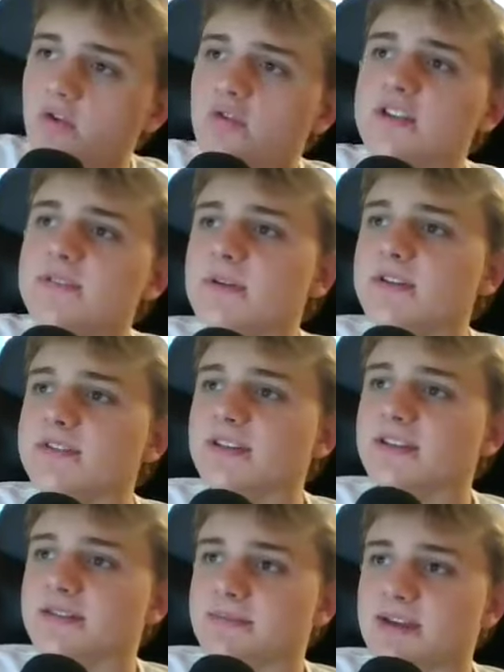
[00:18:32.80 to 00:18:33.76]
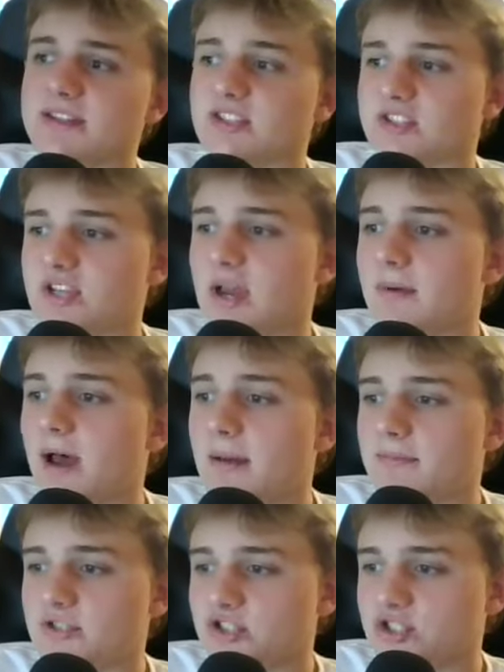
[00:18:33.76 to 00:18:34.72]
Chris Beard does an amazing job.
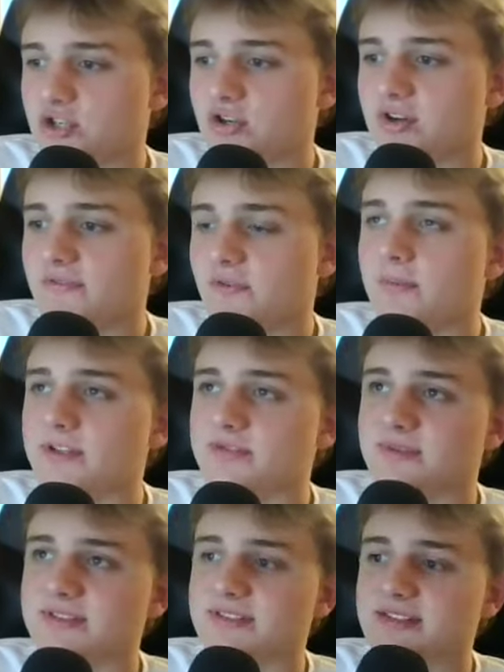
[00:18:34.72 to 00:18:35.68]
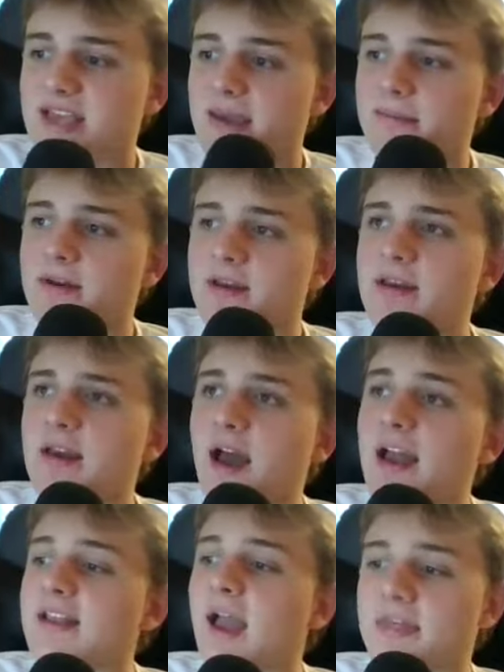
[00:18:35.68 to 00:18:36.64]
I'm sure if Ole Miss wins this game,
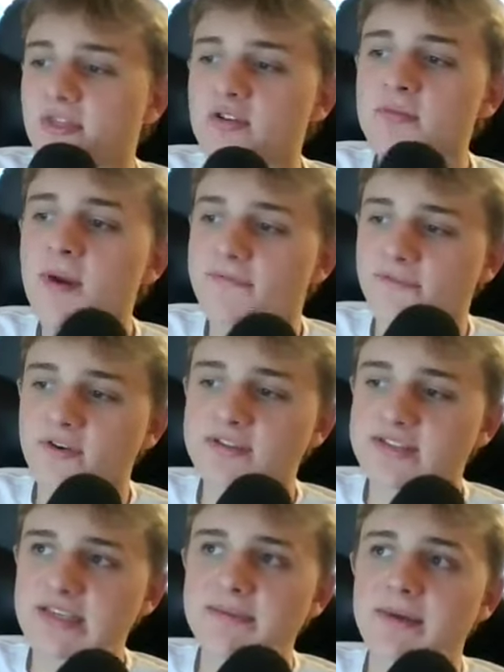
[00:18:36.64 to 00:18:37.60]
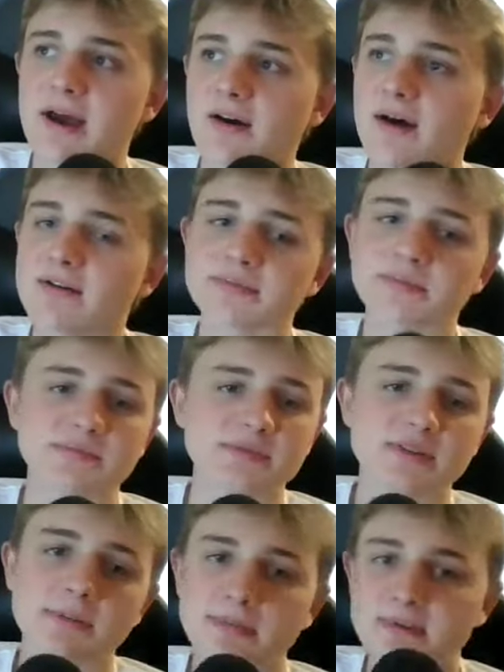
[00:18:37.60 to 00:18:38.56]
I, I they're my first team out. I was
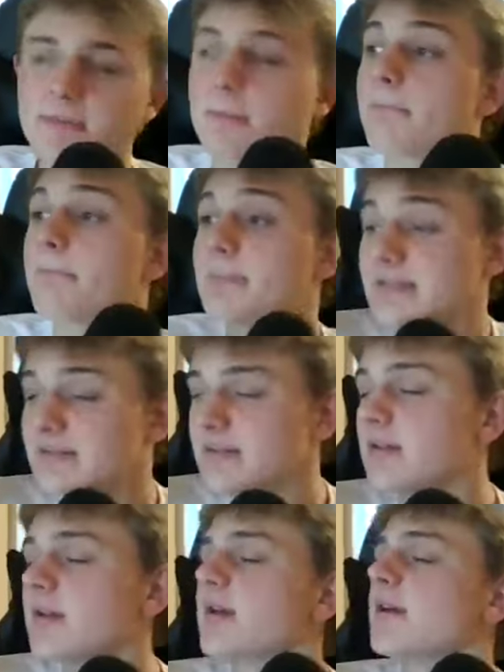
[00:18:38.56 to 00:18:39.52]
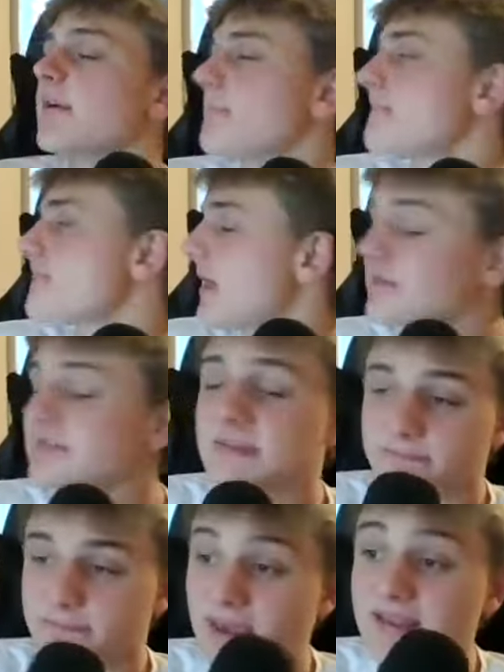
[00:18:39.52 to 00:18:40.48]
but but I was
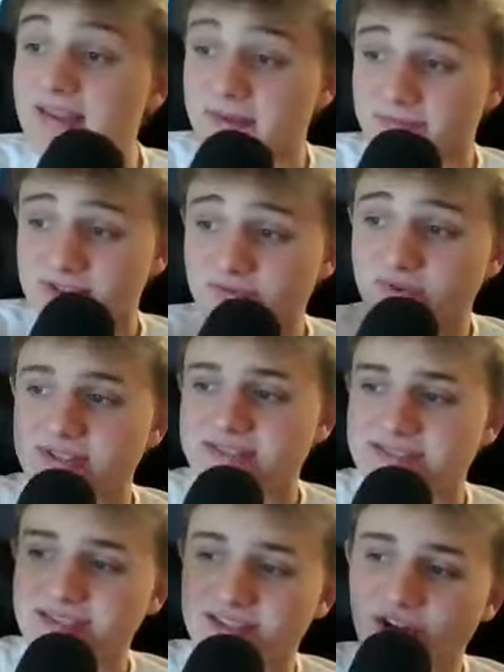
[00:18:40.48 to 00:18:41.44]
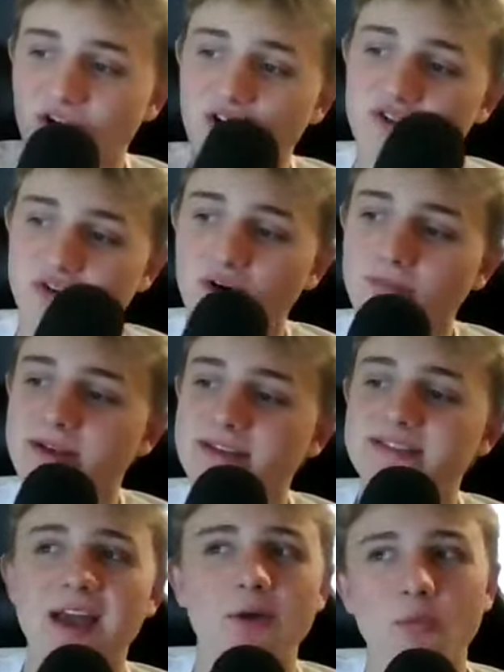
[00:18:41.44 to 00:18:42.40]
debating between Seton Hall and Ole
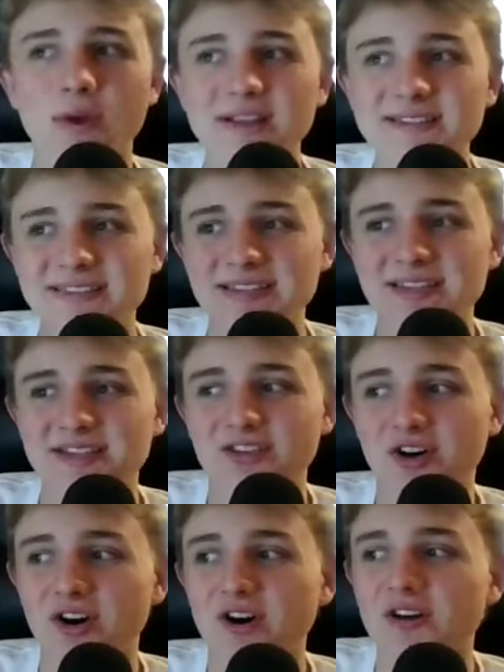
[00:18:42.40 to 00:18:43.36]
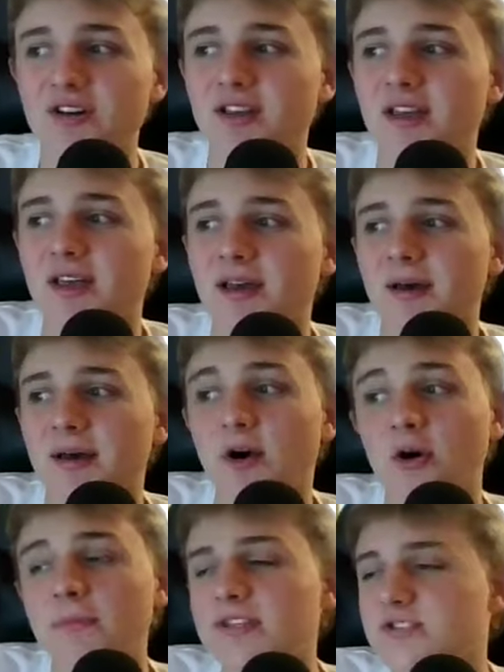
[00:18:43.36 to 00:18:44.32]
Miss. I went Seton Hall.
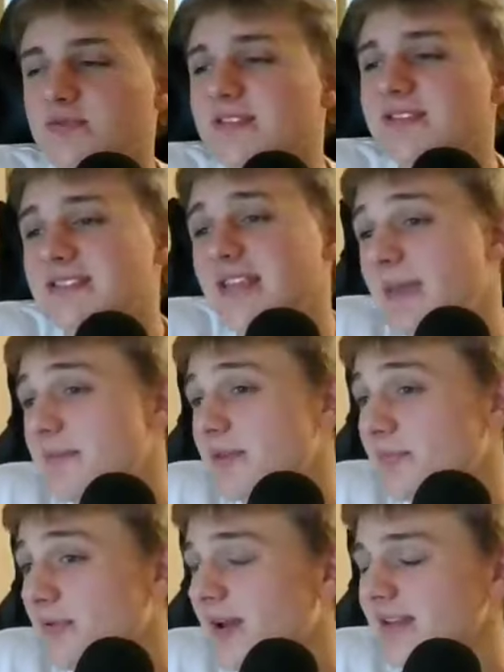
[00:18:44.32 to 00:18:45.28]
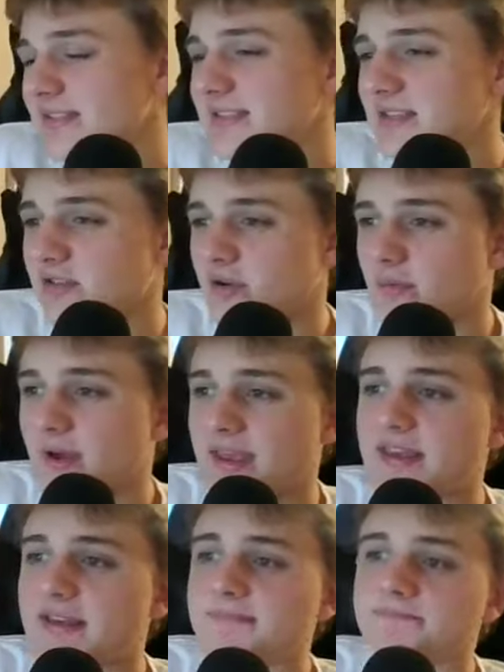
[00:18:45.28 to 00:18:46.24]
Ole Miss wins this game, they'll probably sneak their way
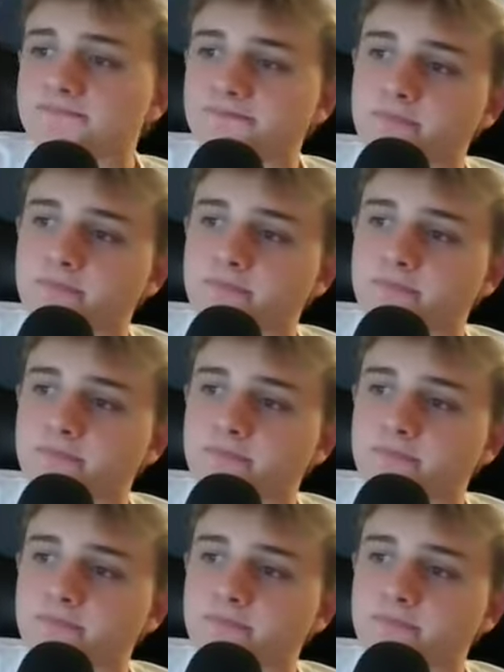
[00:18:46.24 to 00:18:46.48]
in.